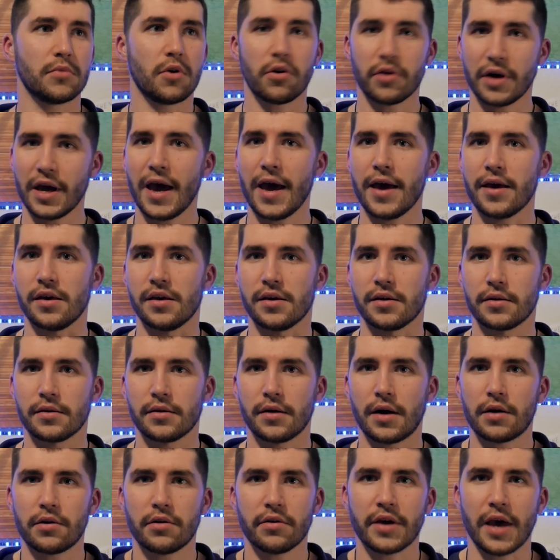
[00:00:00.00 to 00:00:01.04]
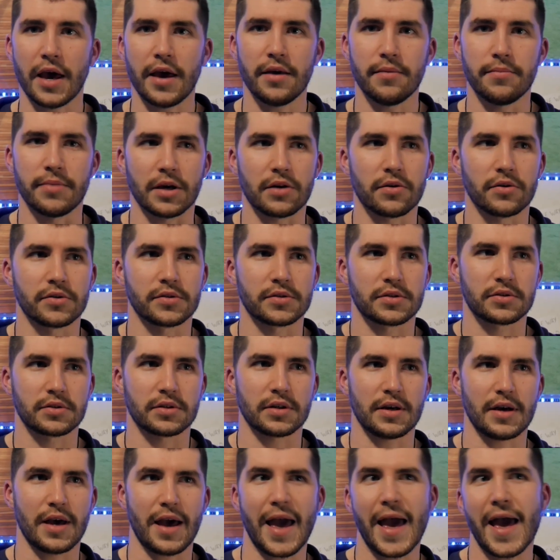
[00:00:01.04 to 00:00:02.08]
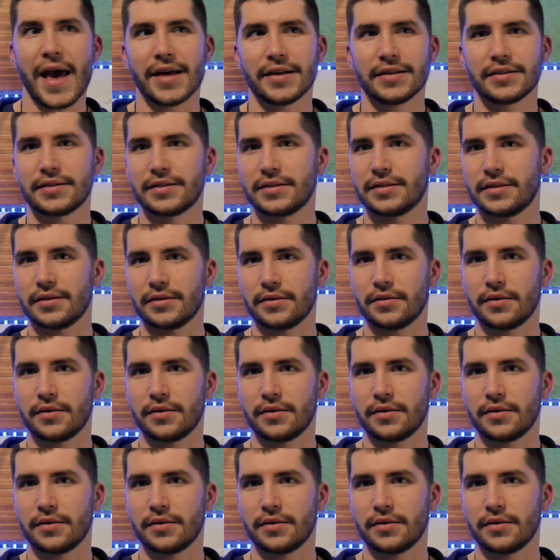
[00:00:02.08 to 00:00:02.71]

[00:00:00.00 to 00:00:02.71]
okay are okay because as